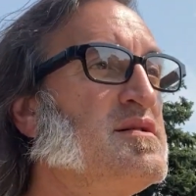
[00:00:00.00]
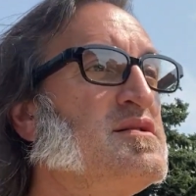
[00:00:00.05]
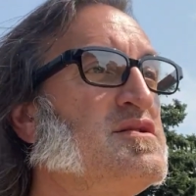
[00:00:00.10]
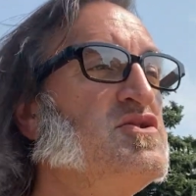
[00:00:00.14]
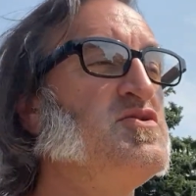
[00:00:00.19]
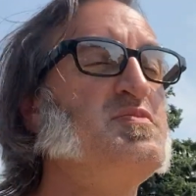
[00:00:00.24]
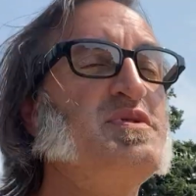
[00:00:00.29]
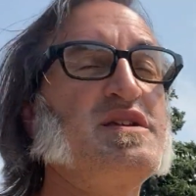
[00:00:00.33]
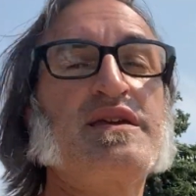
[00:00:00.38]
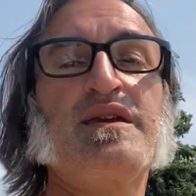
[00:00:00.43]

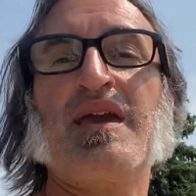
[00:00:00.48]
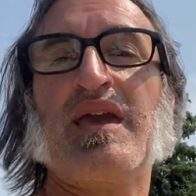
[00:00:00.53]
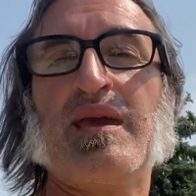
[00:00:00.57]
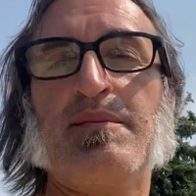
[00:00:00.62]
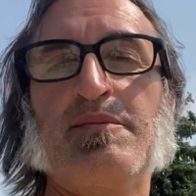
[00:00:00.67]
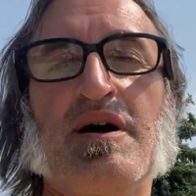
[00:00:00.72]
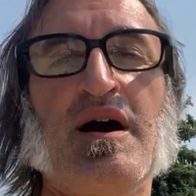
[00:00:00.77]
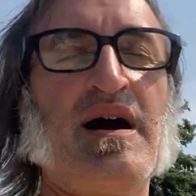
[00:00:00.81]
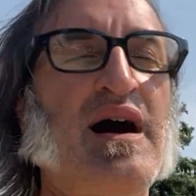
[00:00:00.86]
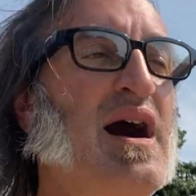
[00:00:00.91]
You
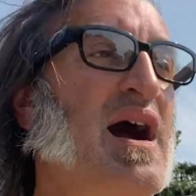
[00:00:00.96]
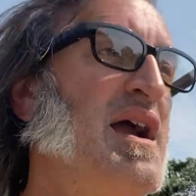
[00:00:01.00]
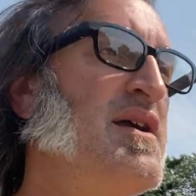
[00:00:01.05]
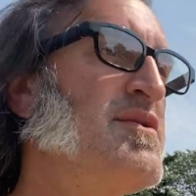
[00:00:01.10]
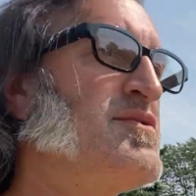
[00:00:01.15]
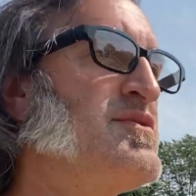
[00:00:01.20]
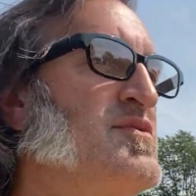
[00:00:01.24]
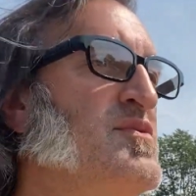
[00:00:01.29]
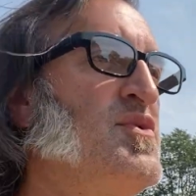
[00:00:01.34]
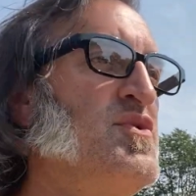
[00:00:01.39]
became a high
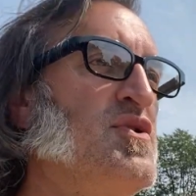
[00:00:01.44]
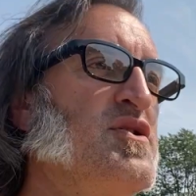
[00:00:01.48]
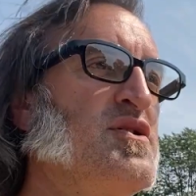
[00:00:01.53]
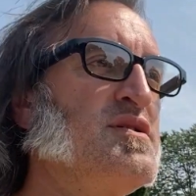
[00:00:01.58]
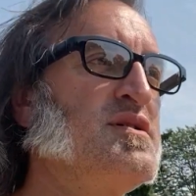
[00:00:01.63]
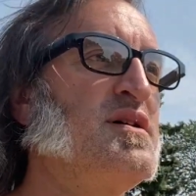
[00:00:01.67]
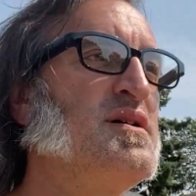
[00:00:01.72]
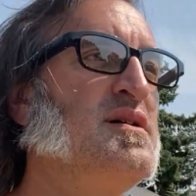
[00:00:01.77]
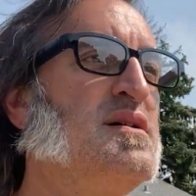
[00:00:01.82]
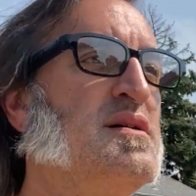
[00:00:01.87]

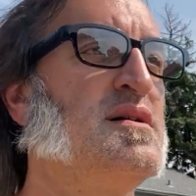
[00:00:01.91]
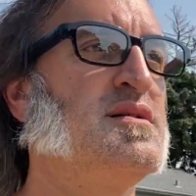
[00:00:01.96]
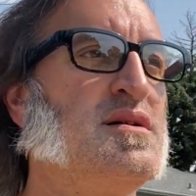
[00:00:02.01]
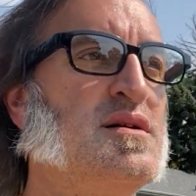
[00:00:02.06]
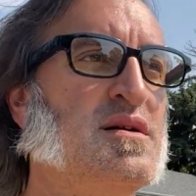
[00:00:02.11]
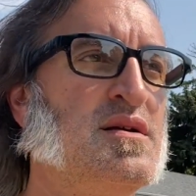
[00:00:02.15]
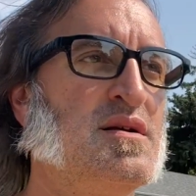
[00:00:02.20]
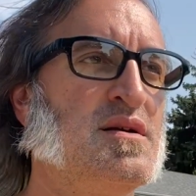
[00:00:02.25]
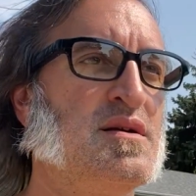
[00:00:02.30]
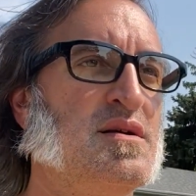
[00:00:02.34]
reward
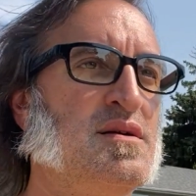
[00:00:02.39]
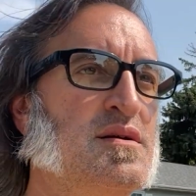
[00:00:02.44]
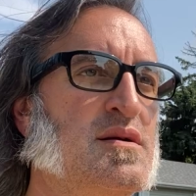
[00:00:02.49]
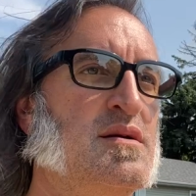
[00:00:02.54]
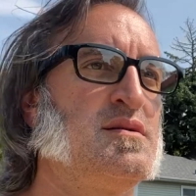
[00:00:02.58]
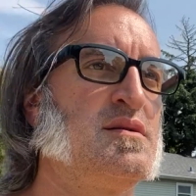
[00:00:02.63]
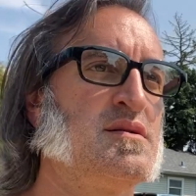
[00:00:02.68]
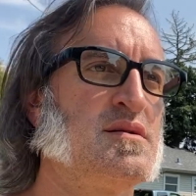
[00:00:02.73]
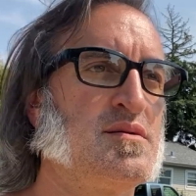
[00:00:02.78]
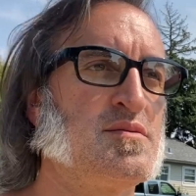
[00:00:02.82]

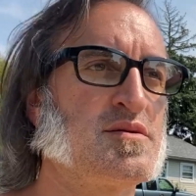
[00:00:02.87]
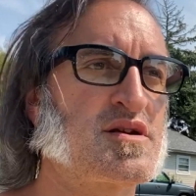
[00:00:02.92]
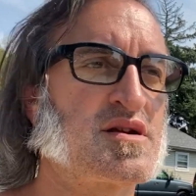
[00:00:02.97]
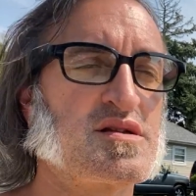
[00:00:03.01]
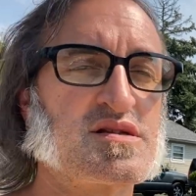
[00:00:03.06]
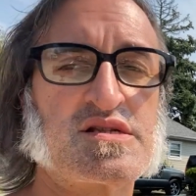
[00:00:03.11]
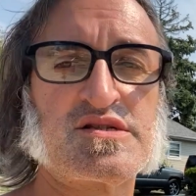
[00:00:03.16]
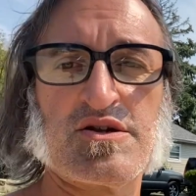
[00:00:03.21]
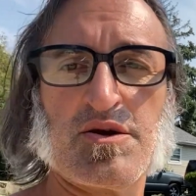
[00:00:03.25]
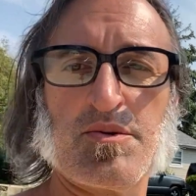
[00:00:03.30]

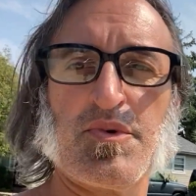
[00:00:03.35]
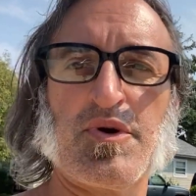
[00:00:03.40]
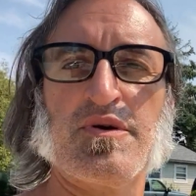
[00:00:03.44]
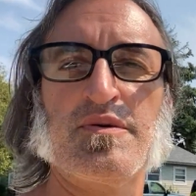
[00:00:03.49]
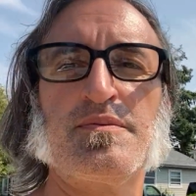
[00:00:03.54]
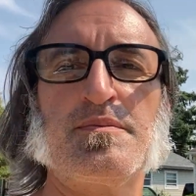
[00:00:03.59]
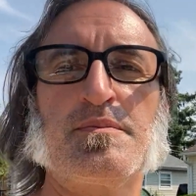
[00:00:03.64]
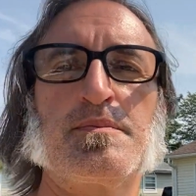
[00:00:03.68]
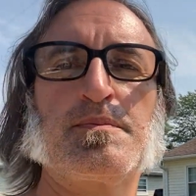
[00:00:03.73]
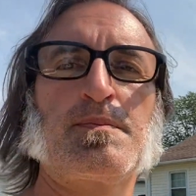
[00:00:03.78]
consumer
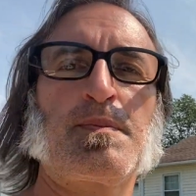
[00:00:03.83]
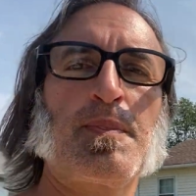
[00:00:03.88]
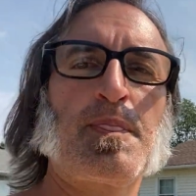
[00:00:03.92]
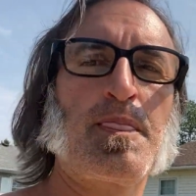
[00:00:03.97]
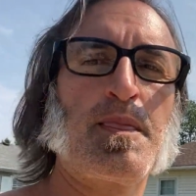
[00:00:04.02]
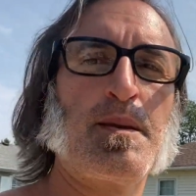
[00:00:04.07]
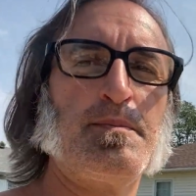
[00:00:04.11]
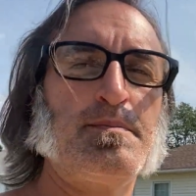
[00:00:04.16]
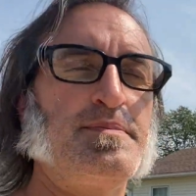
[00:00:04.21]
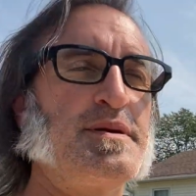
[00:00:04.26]

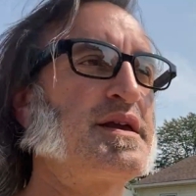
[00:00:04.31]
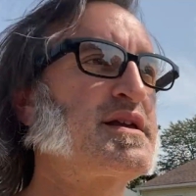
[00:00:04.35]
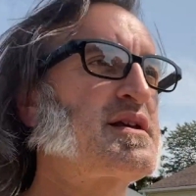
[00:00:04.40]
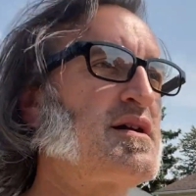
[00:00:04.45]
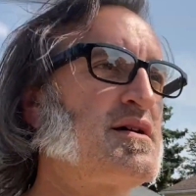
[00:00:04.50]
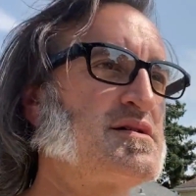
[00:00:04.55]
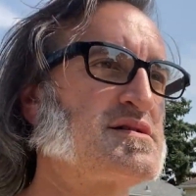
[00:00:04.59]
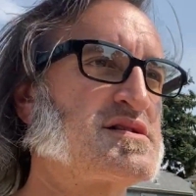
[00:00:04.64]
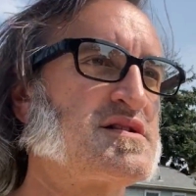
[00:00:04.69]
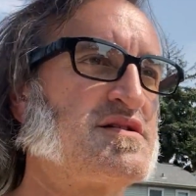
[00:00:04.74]

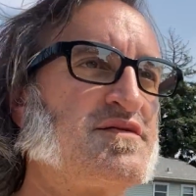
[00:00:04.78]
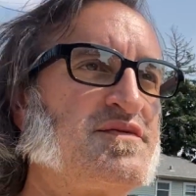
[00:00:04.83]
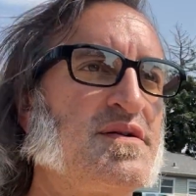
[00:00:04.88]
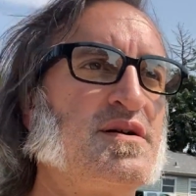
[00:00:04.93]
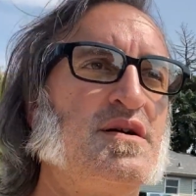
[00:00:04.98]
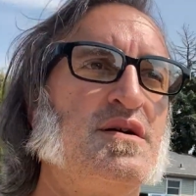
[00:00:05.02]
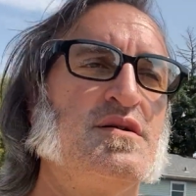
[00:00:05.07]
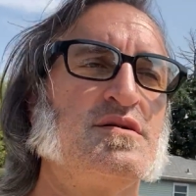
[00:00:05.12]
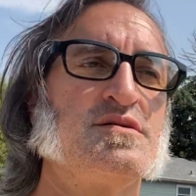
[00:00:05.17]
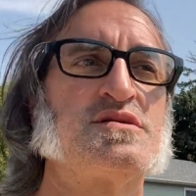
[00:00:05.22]
because of
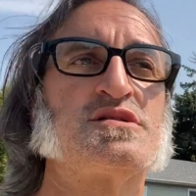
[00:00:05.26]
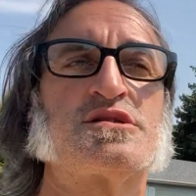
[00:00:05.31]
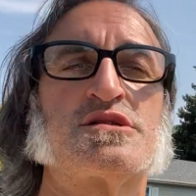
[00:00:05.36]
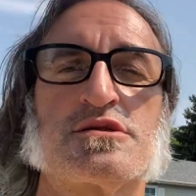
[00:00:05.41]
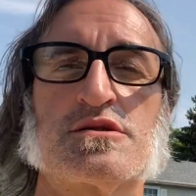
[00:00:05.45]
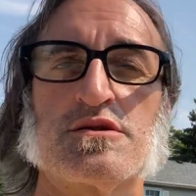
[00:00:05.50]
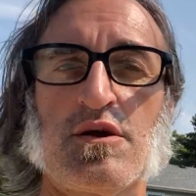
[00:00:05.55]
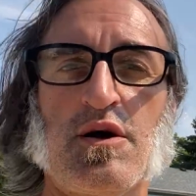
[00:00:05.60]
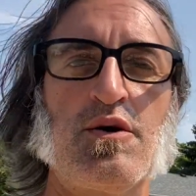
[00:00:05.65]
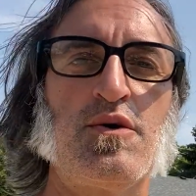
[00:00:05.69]

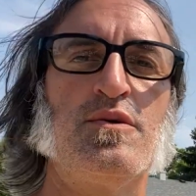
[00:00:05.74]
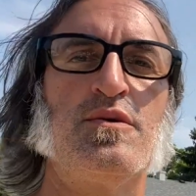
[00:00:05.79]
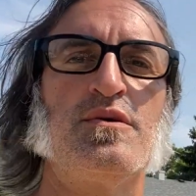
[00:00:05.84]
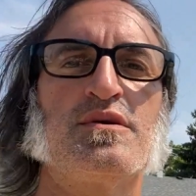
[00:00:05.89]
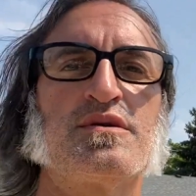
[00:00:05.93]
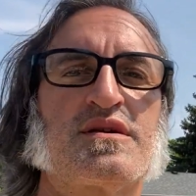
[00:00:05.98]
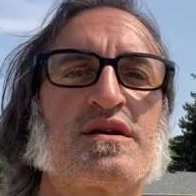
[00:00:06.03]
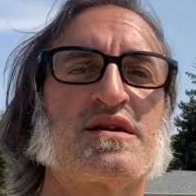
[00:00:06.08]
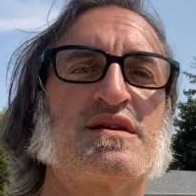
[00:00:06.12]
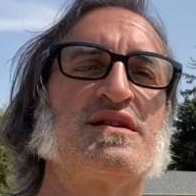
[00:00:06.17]

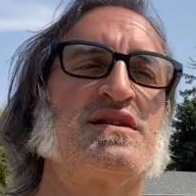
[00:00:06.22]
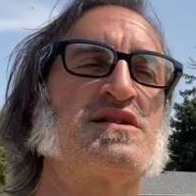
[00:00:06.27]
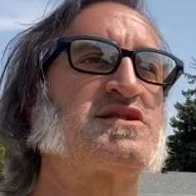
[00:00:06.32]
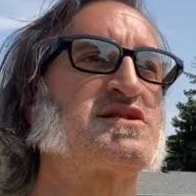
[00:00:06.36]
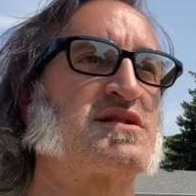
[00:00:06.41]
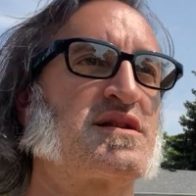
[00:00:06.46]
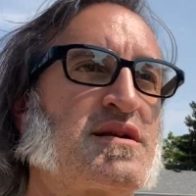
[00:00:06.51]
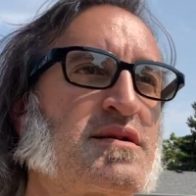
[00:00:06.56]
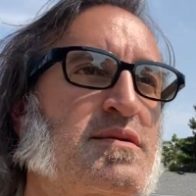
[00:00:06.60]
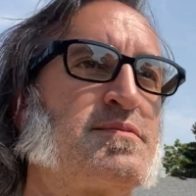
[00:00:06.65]
slow
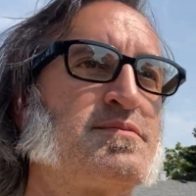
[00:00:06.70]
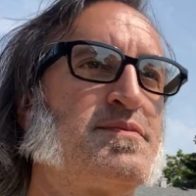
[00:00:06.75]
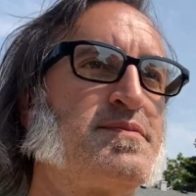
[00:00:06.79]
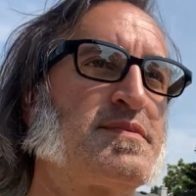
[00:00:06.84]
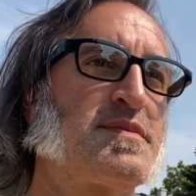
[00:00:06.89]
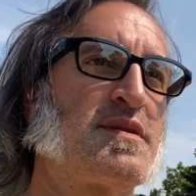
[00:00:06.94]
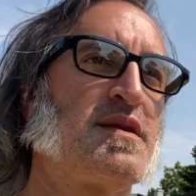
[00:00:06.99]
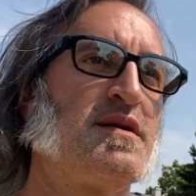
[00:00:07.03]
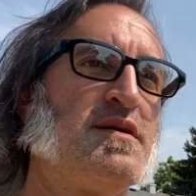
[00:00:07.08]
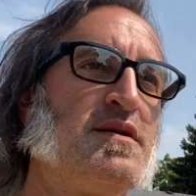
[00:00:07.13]

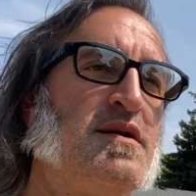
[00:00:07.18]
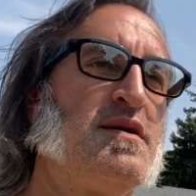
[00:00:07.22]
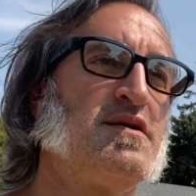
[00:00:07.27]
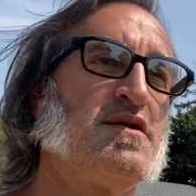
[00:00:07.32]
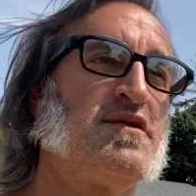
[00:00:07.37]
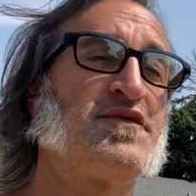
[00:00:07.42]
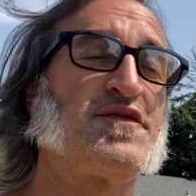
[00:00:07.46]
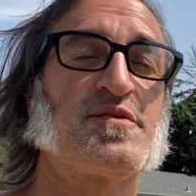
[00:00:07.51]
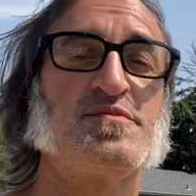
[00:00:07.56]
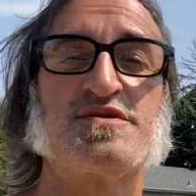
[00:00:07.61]

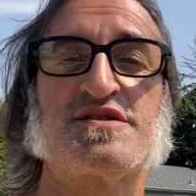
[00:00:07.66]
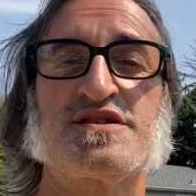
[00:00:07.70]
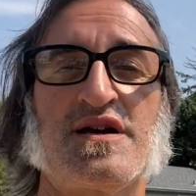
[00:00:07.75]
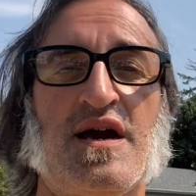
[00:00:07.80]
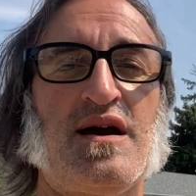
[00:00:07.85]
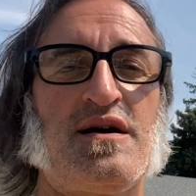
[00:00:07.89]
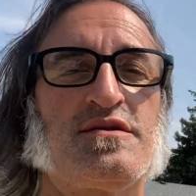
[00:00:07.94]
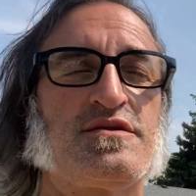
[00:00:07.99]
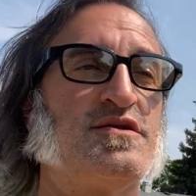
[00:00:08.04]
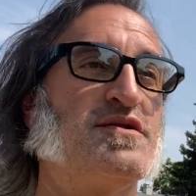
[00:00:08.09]
conditioning from
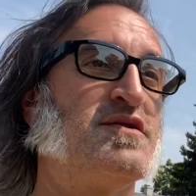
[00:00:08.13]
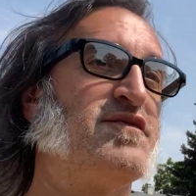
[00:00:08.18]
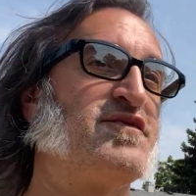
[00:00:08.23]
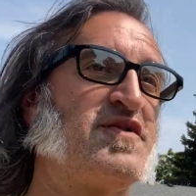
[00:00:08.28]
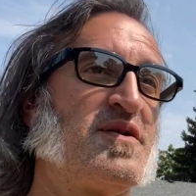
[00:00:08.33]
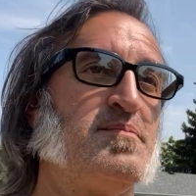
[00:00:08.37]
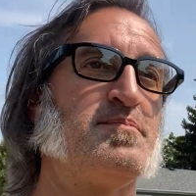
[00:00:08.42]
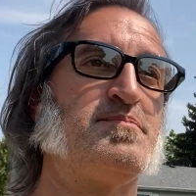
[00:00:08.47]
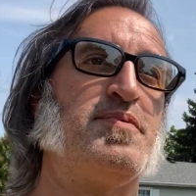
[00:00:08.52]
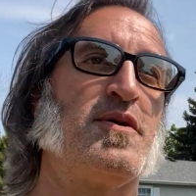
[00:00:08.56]
childhood,
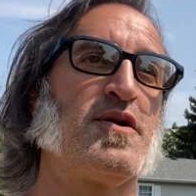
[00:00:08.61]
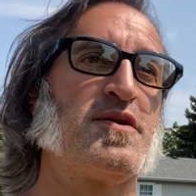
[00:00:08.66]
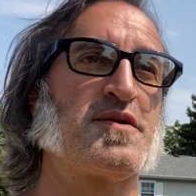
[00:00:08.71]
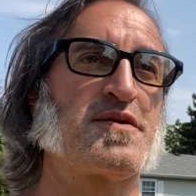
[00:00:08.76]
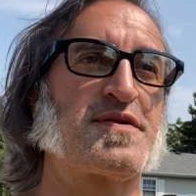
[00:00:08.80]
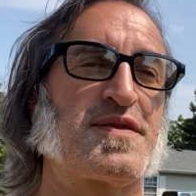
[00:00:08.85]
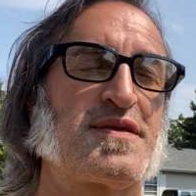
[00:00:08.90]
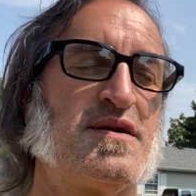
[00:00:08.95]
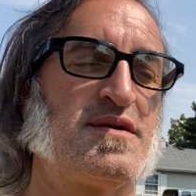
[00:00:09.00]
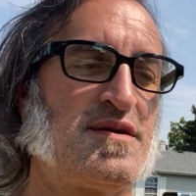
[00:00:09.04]
from
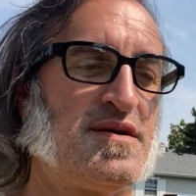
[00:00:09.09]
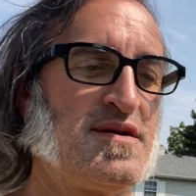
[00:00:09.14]
birth.